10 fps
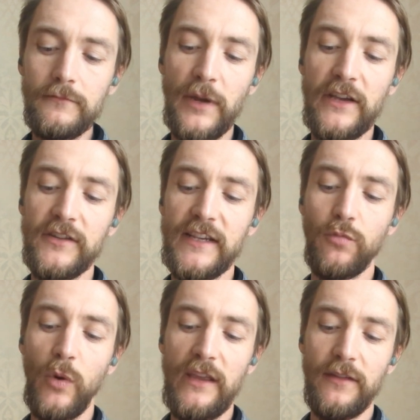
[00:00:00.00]
because this
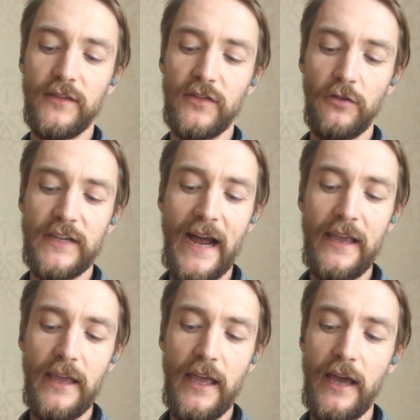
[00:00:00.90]
weave is so
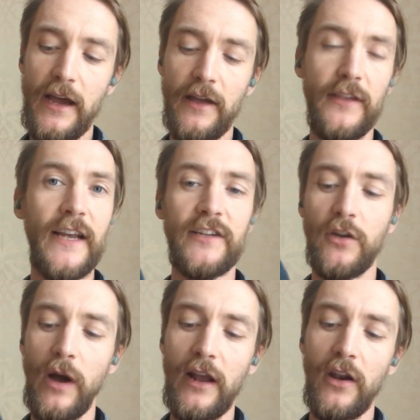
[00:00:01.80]
tight here and there's actually
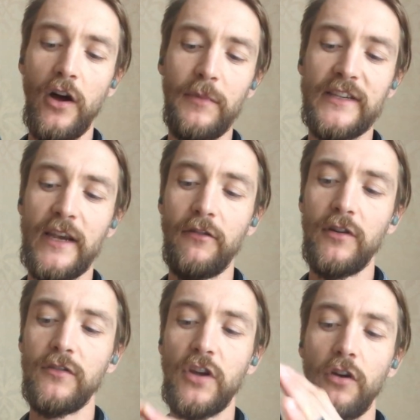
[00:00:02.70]
quite a lot of
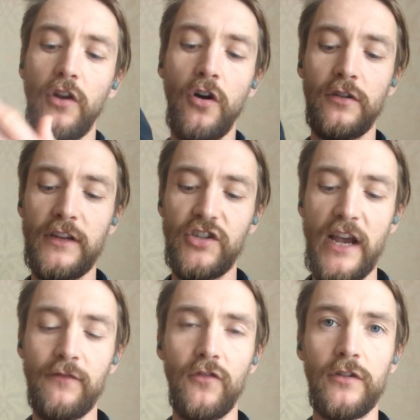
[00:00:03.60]
materials going on in
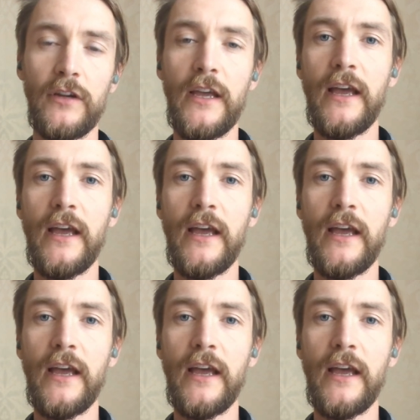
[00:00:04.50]
general.